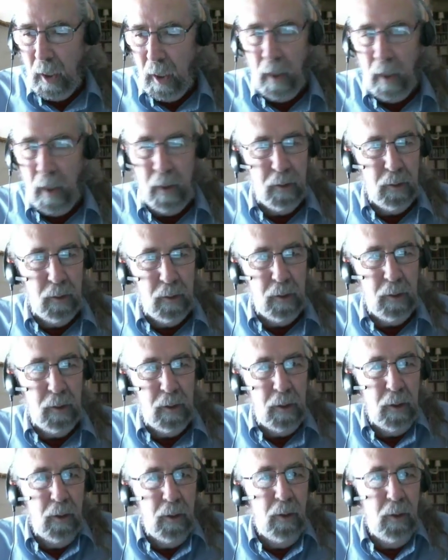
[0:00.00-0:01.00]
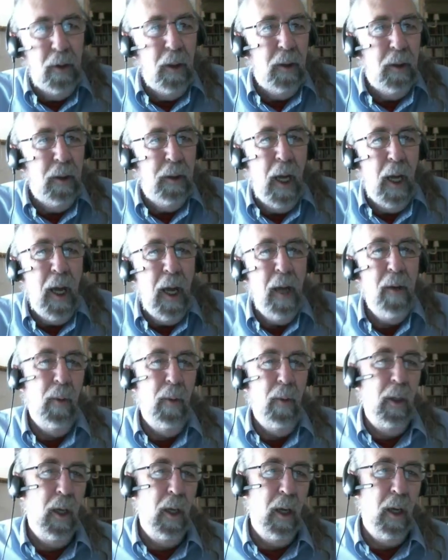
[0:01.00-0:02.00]
it can't
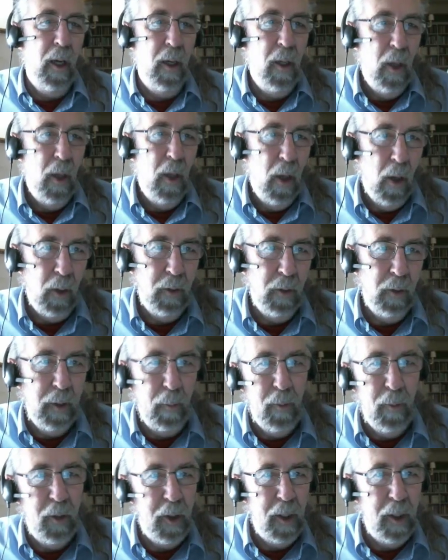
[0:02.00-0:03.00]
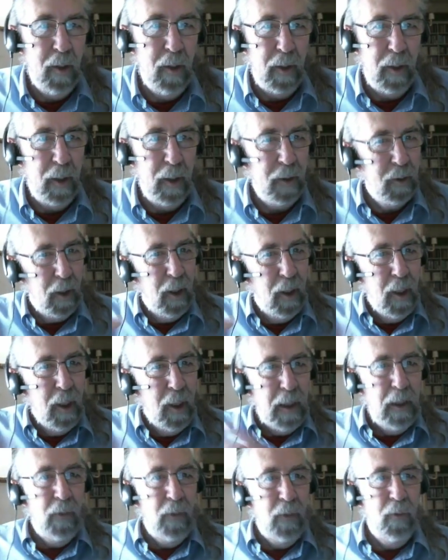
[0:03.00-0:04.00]
rely on some theory. It's an
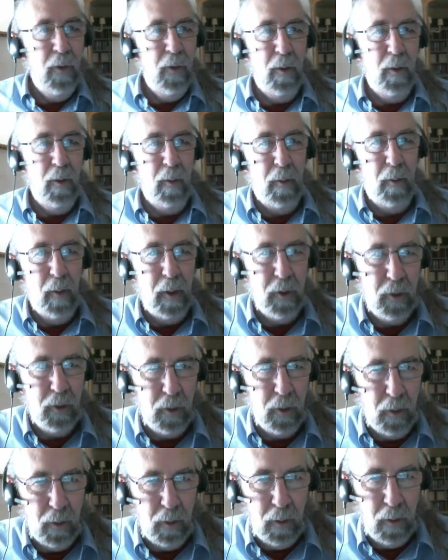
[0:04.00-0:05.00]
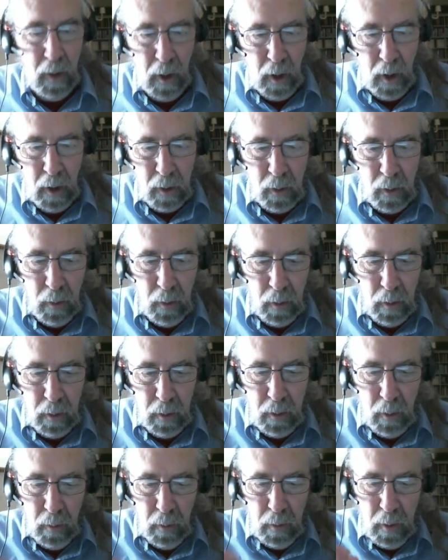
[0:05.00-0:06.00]
infinite regression.
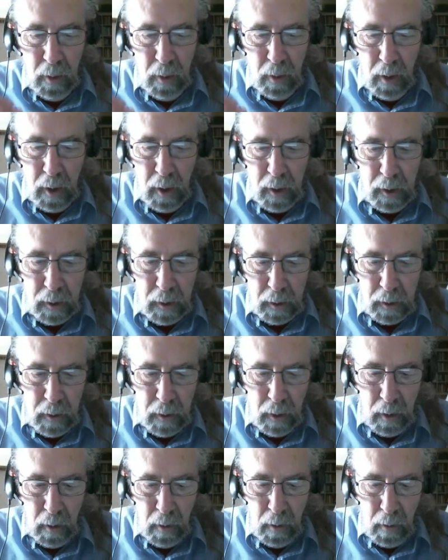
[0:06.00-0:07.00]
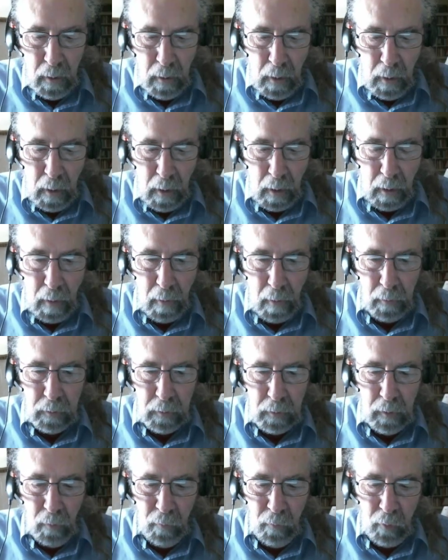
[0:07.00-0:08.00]
You need
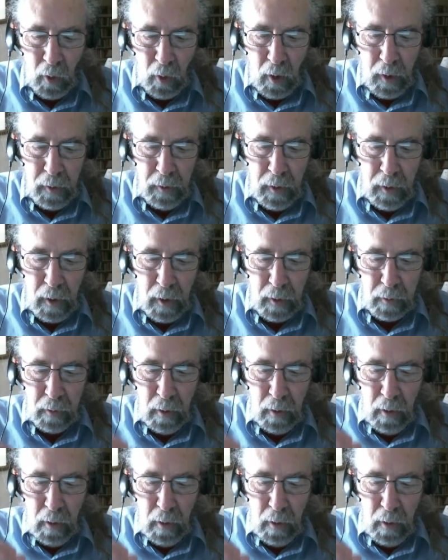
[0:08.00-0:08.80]
to find that